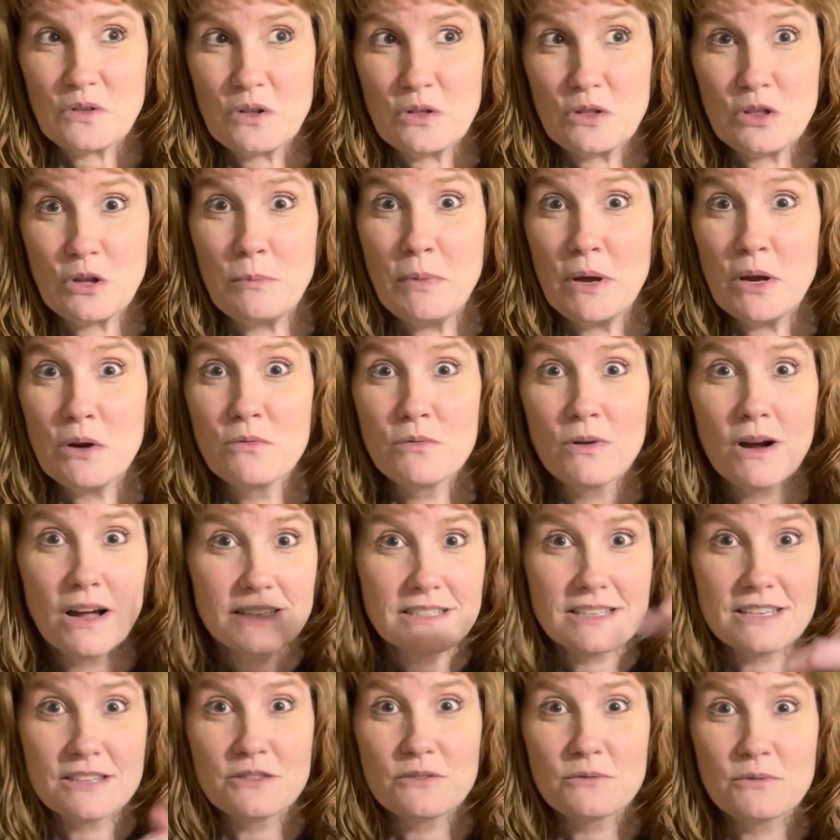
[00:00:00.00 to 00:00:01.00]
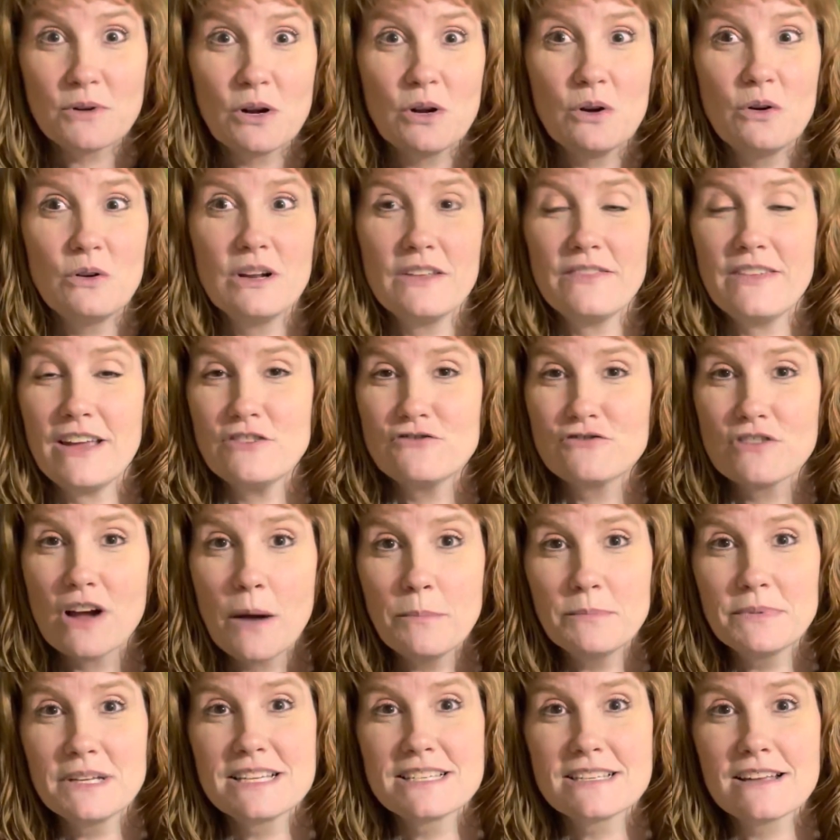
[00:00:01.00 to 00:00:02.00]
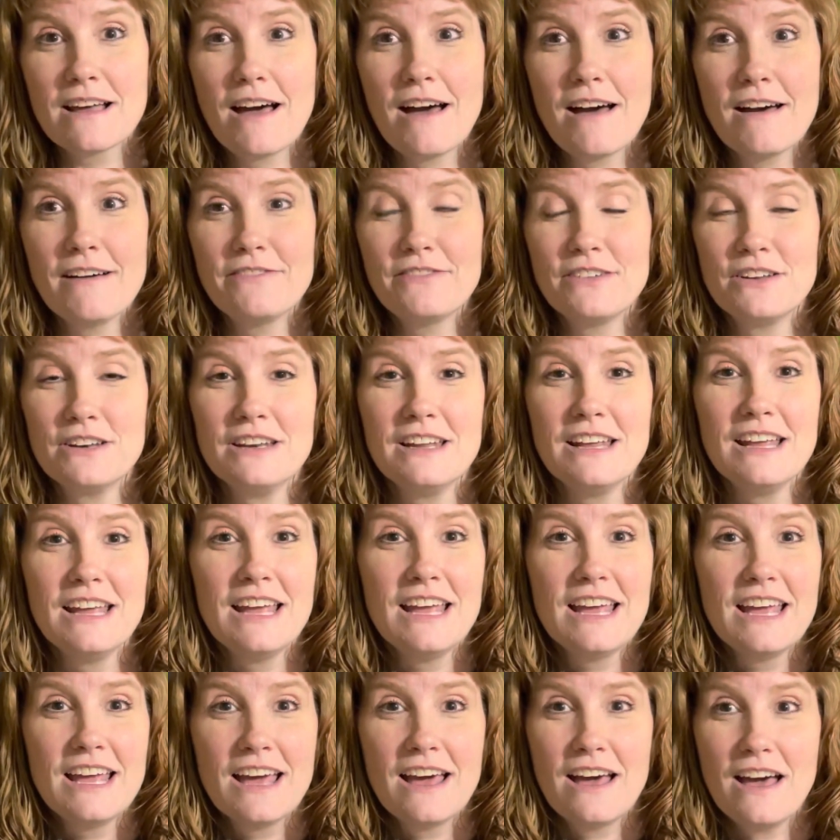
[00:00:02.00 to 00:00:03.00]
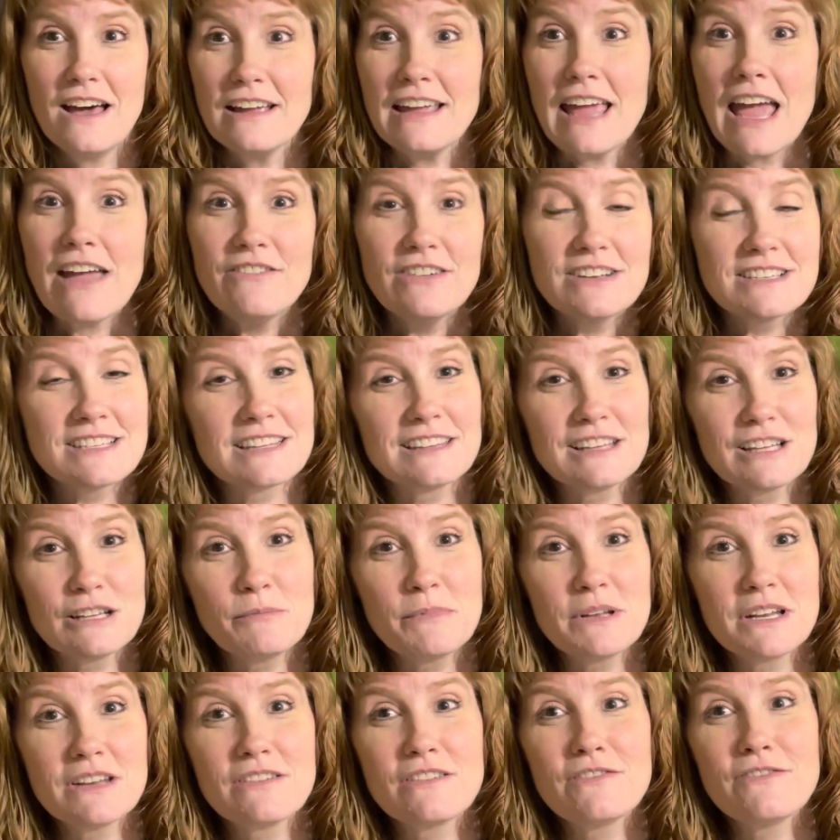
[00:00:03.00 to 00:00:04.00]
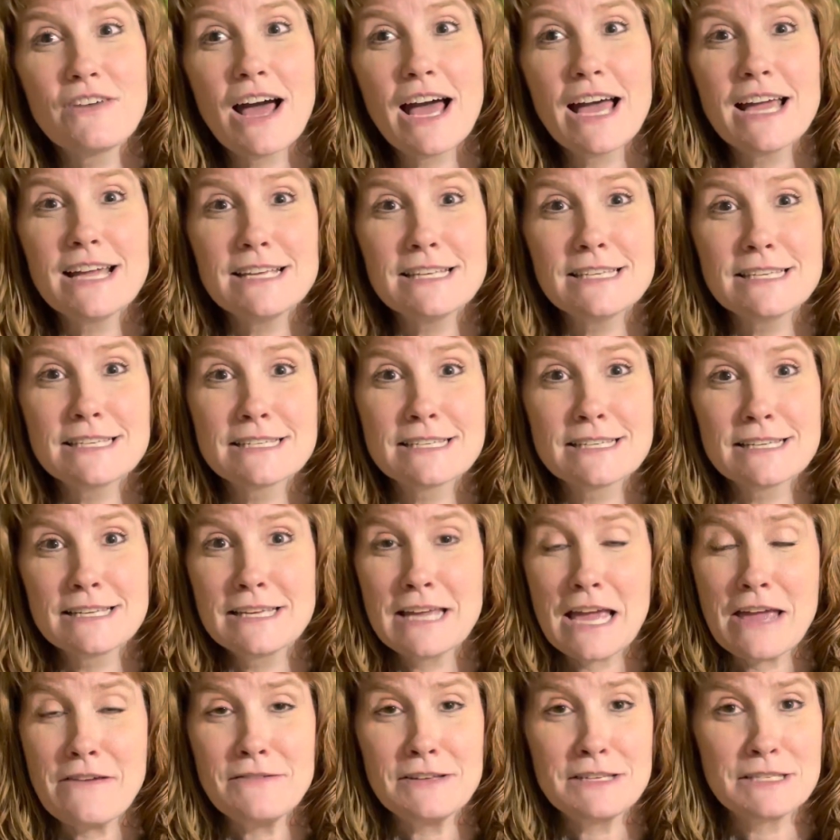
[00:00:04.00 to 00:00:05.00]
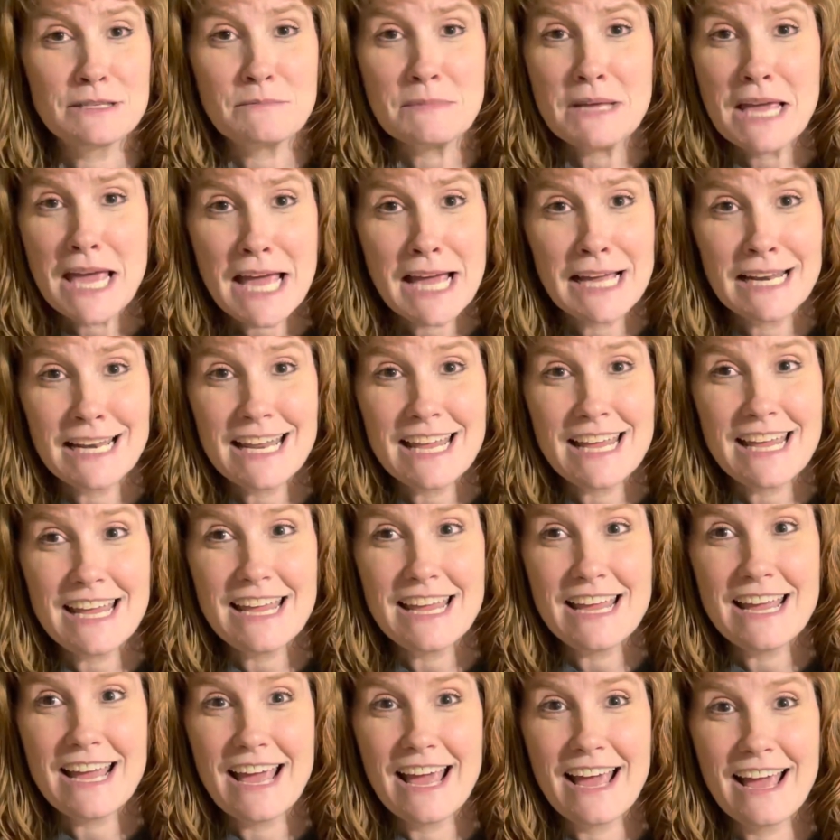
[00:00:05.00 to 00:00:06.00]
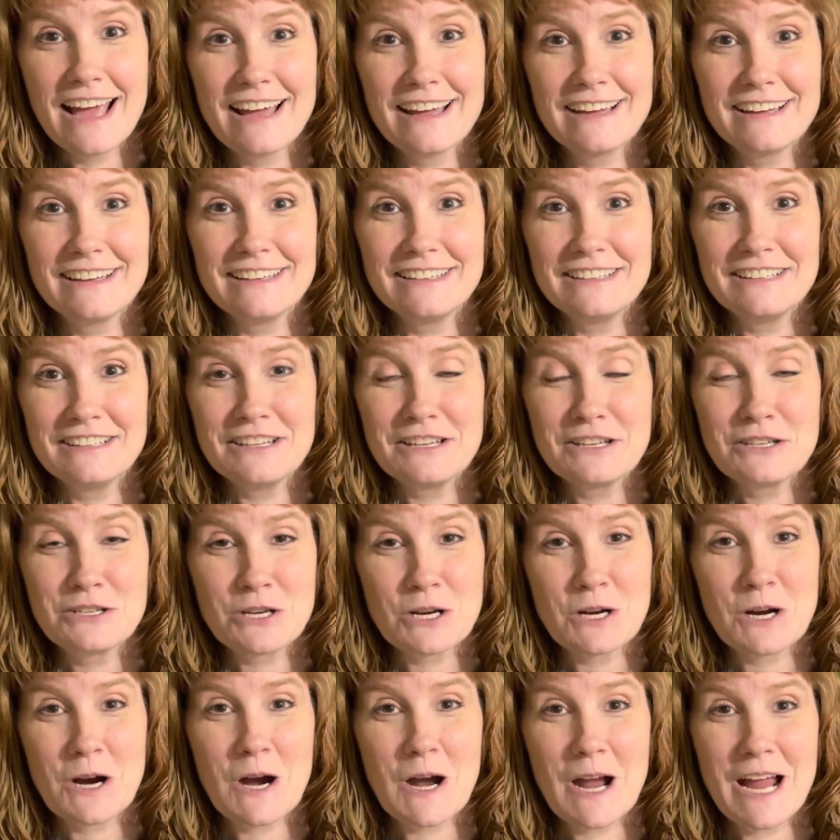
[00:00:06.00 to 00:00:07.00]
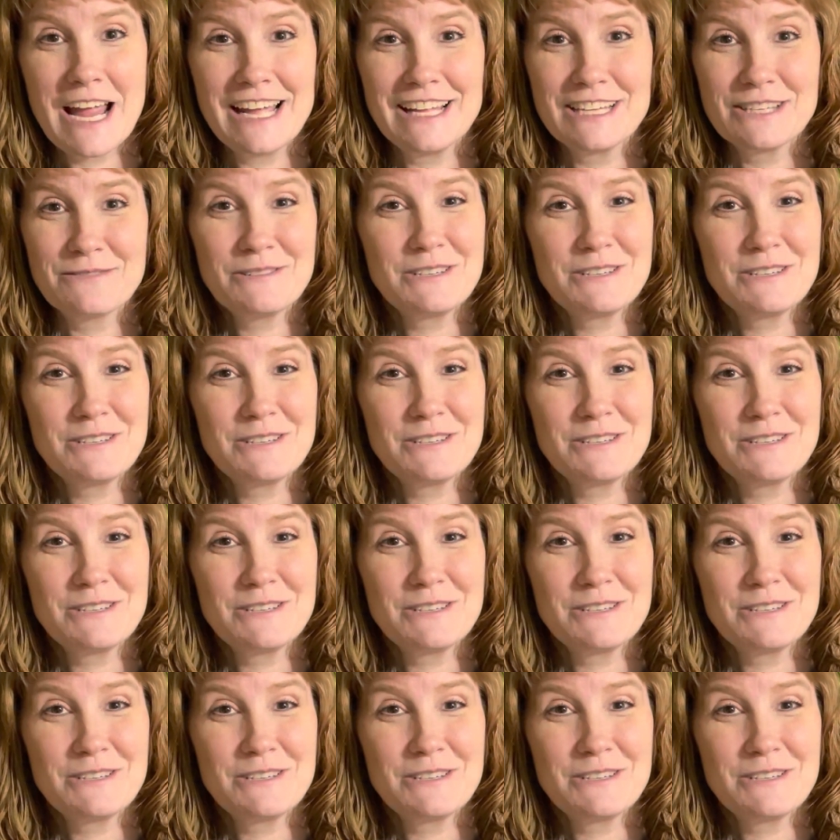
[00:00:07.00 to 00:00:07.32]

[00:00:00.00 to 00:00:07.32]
the big ruts in the road, and they dropped us off and gave us a little bit of advice, gave us some candy, and shook our hands.